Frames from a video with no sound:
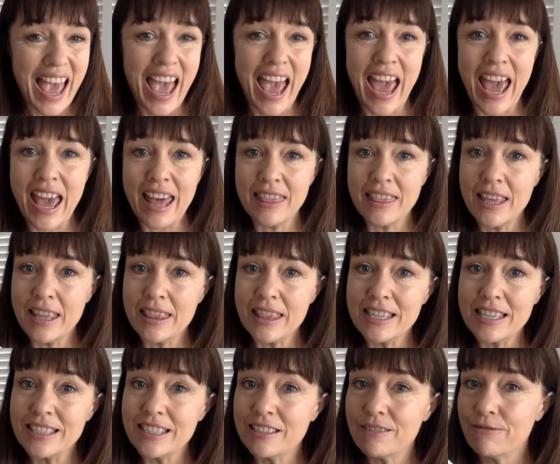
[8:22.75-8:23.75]
and then
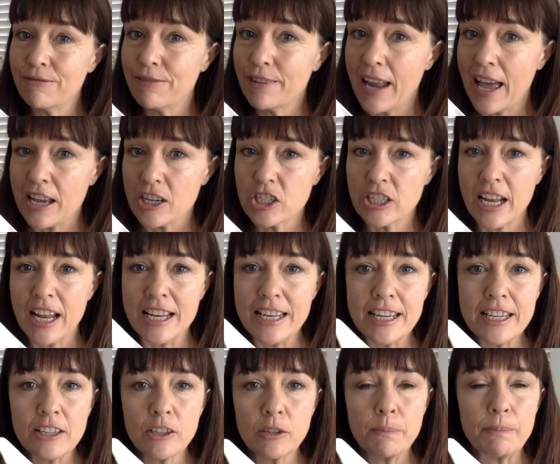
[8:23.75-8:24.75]
this is flushed a
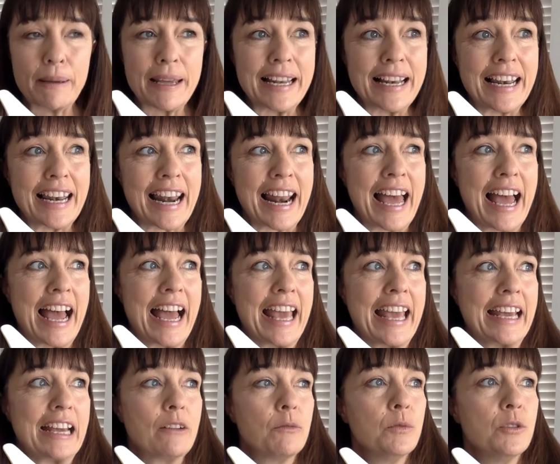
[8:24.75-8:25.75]
little bit
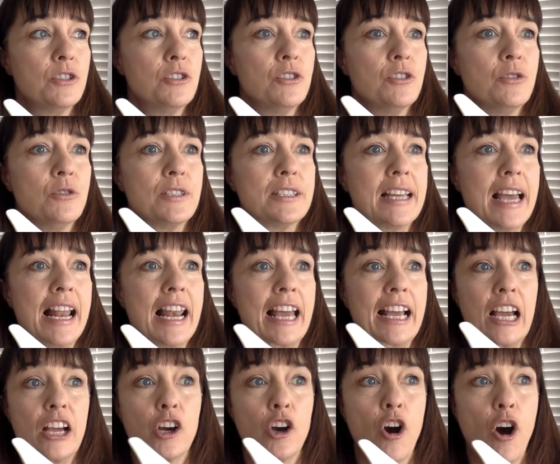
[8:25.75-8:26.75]
like, would you say, like
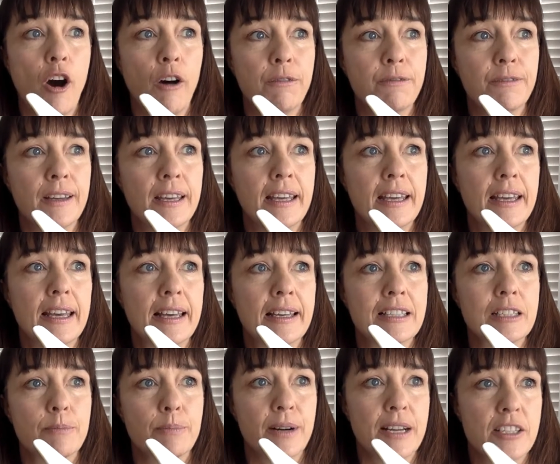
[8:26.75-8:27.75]
a coffee
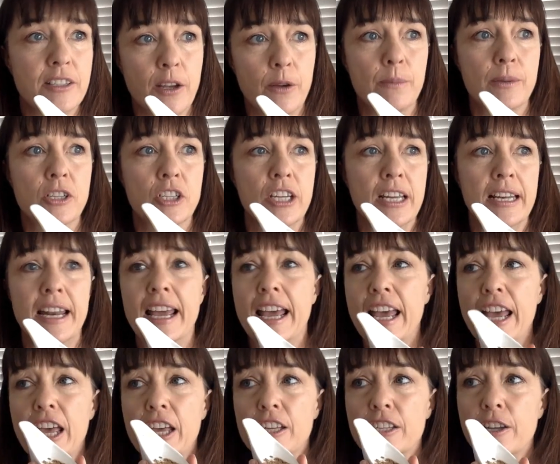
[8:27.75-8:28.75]
espresso machine.
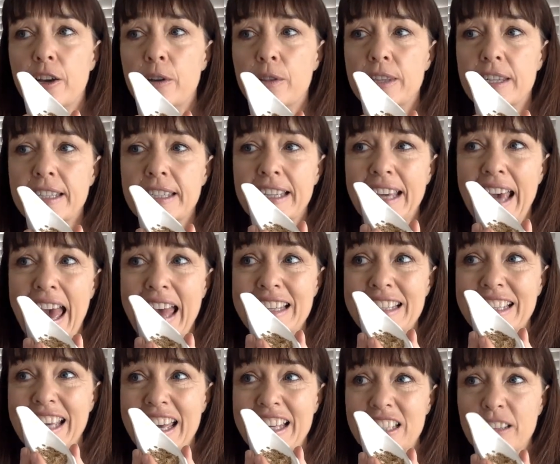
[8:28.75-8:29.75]
So this
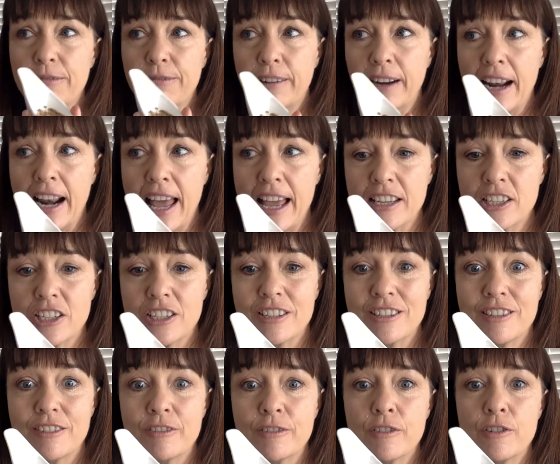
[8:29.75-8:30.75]
gas gets
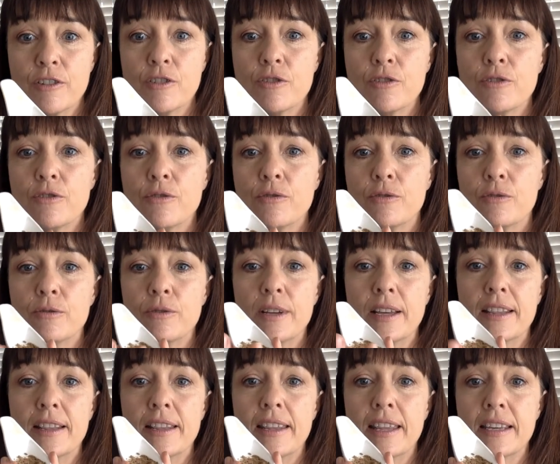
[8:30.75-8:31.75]
flushed through
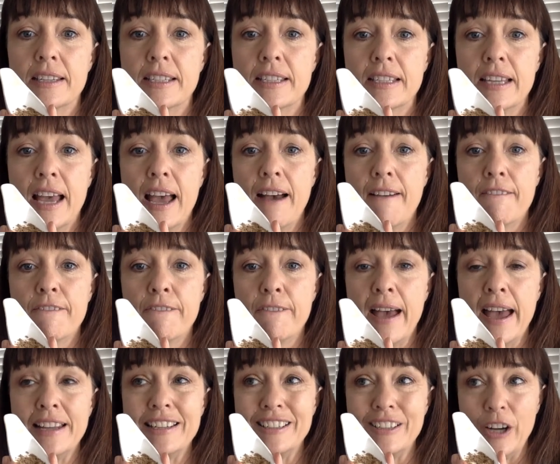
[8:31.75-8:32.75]
this
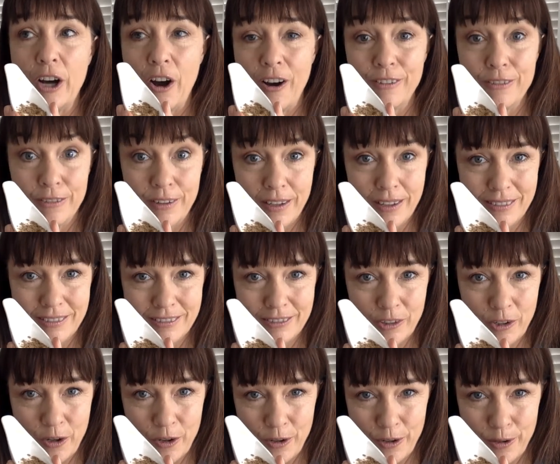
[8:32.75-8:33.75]
vat of
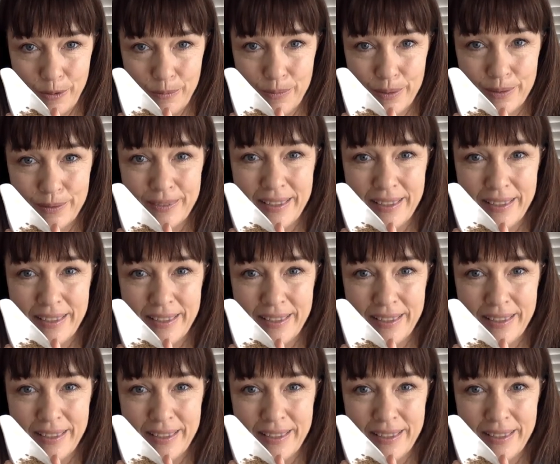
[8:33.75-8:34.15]
herb,